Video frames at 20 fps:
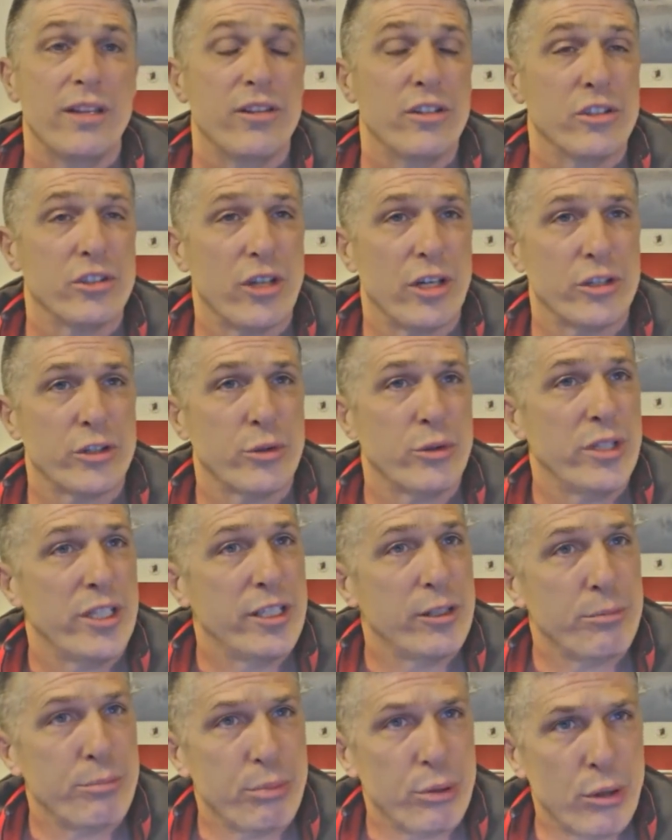There's also
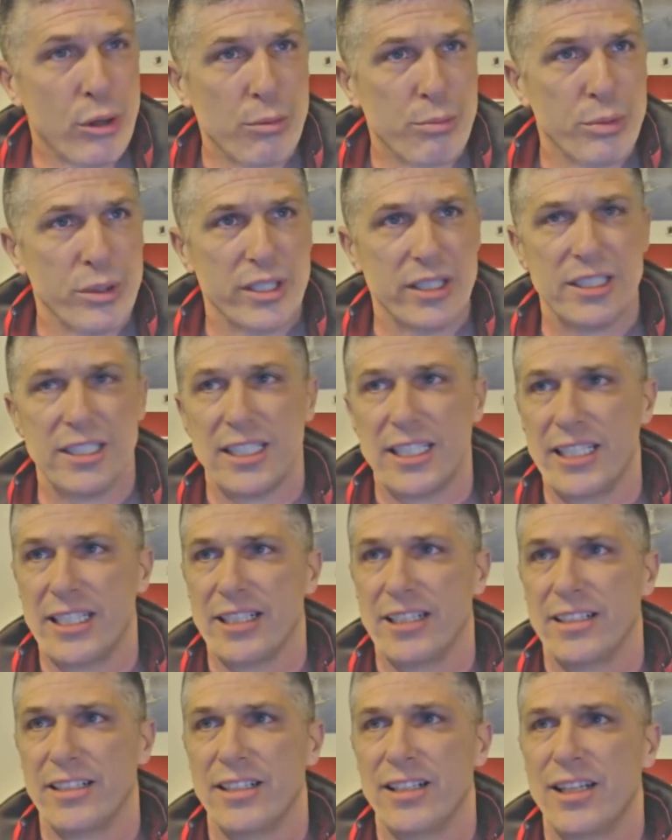an inappropriate
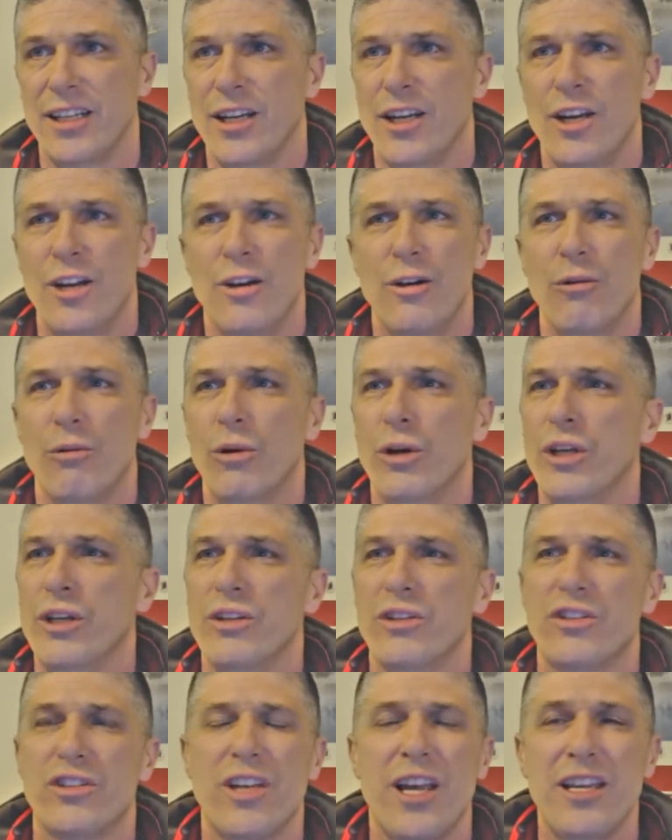lead-in where
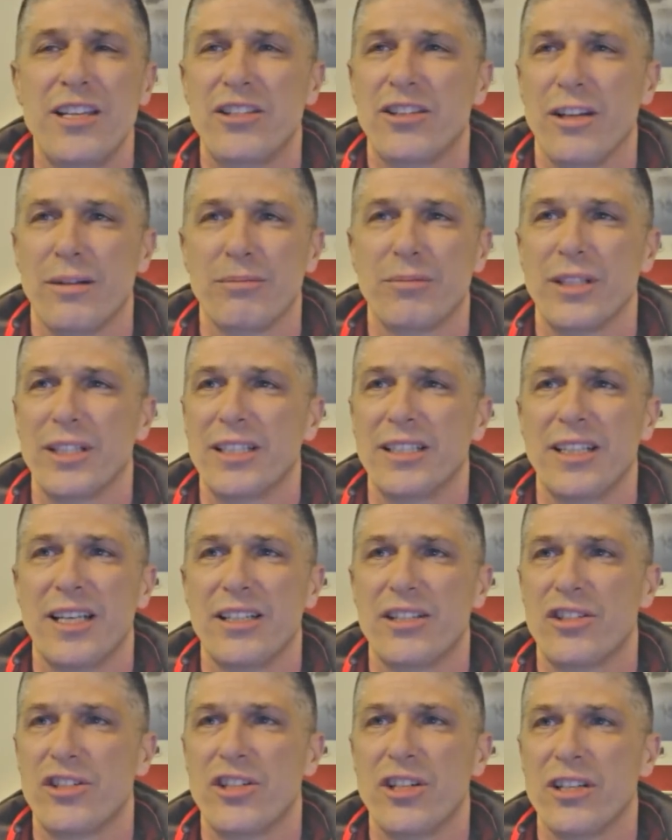you say something
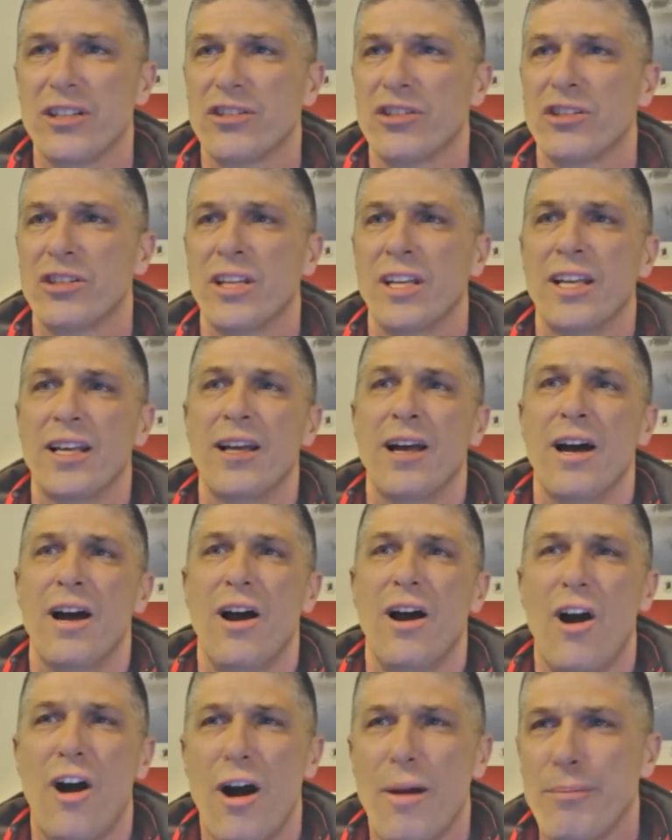that's just
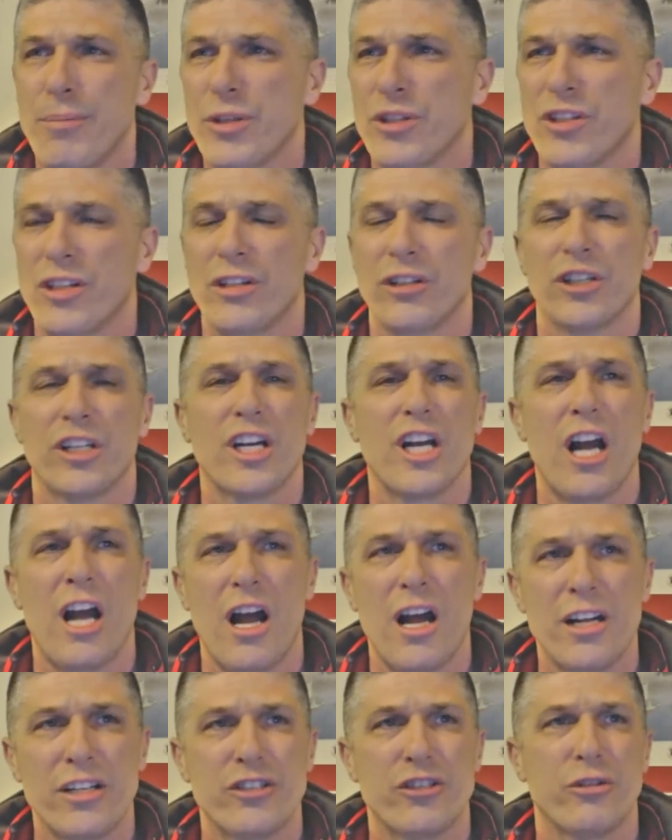opposite or
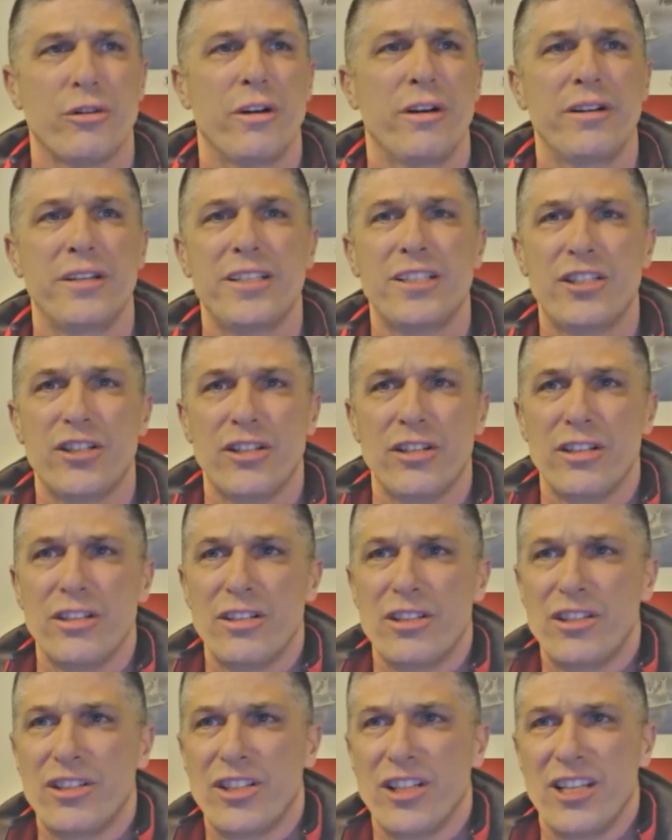contrary
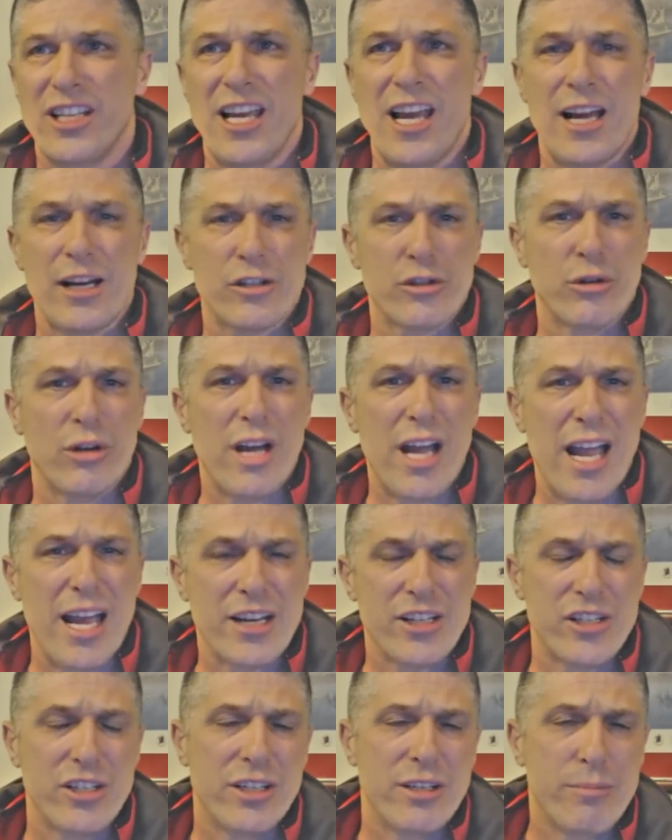to the actual
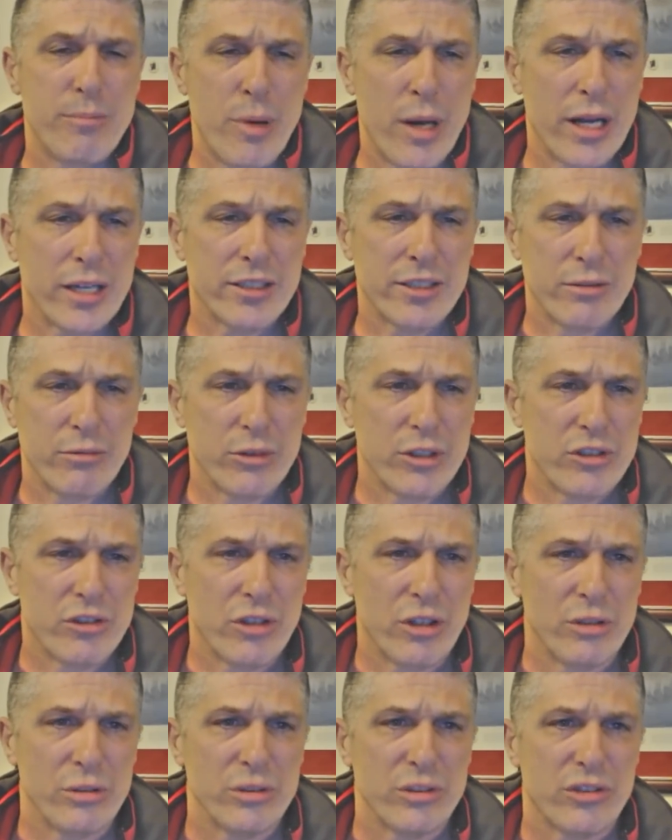action, impact, and
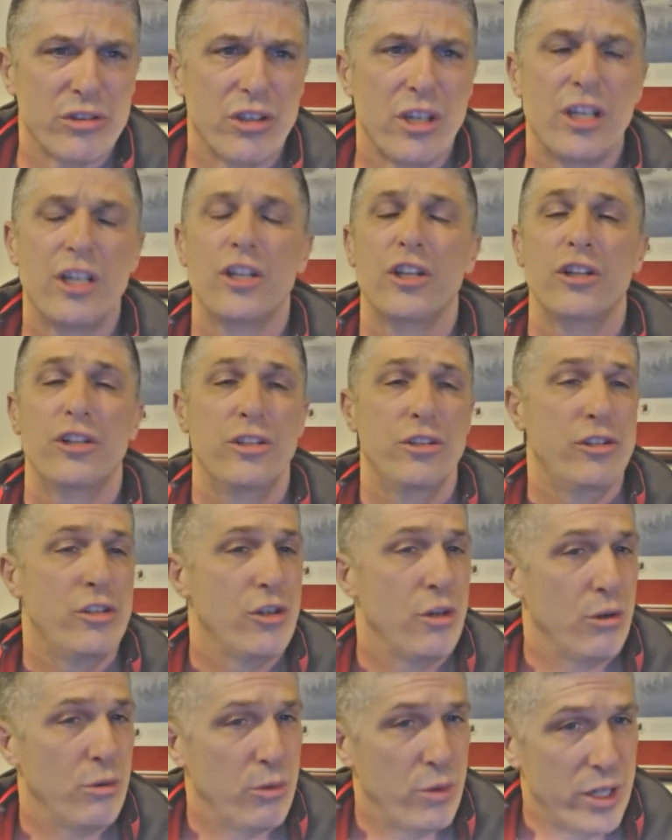results. You
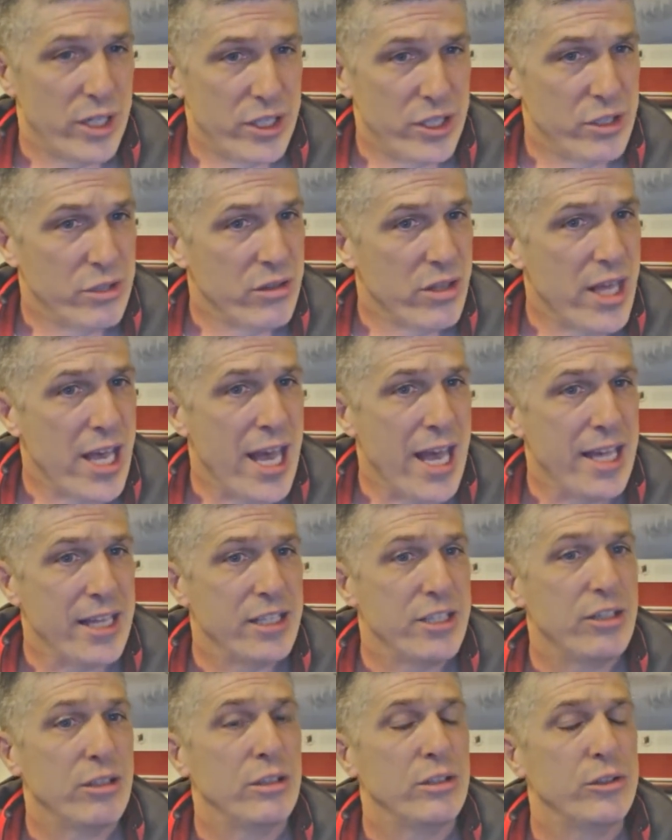don't want to do
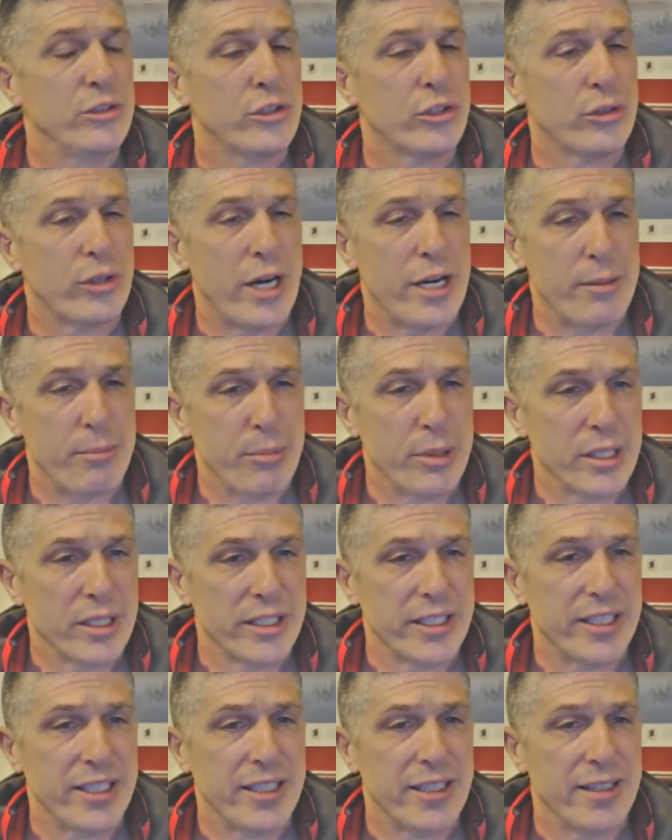that. You lose
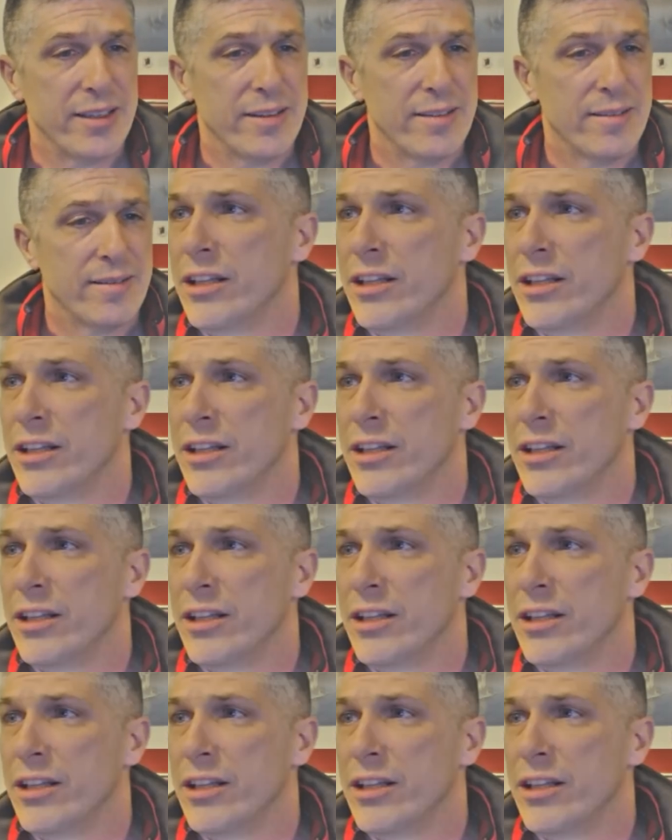credibility.